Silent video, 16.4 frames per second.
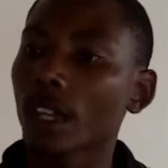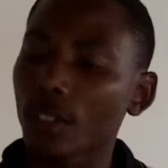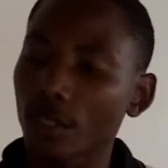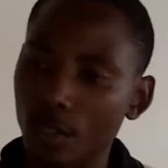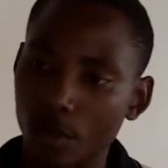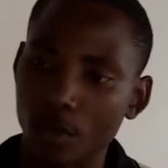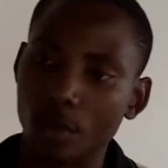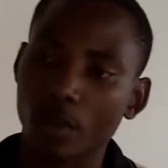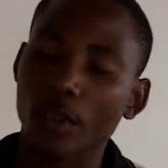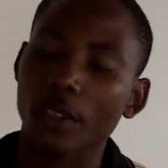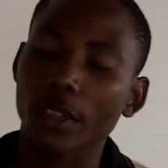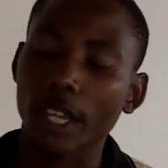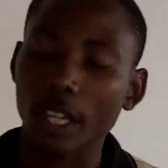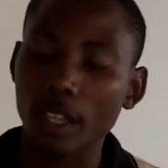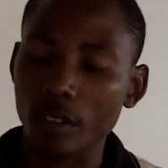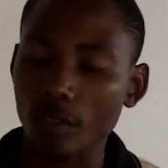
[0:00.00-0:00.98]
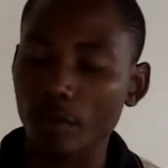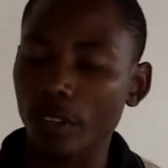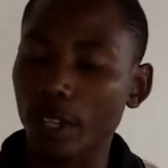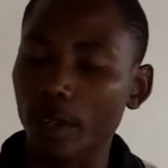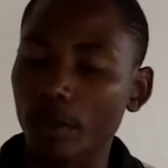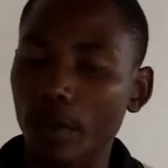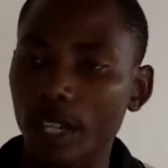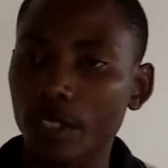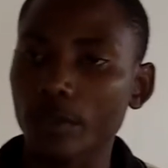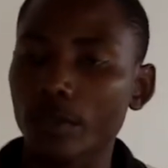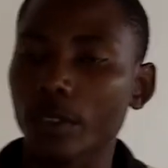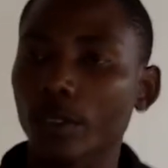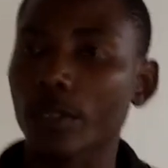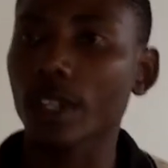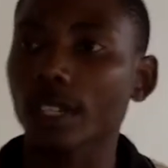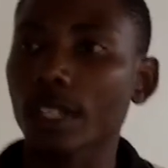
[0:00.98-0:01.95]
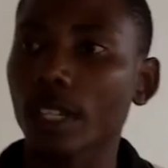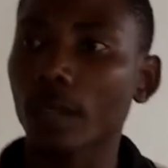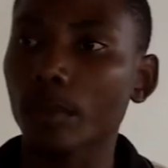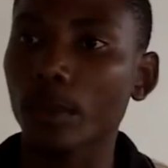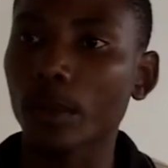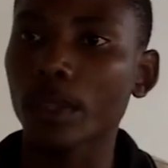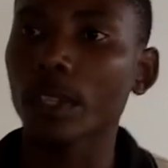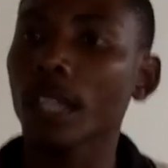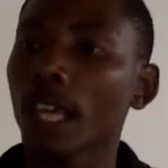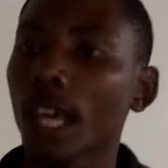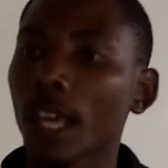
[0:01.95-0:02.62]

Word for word: so thank you very much for your support.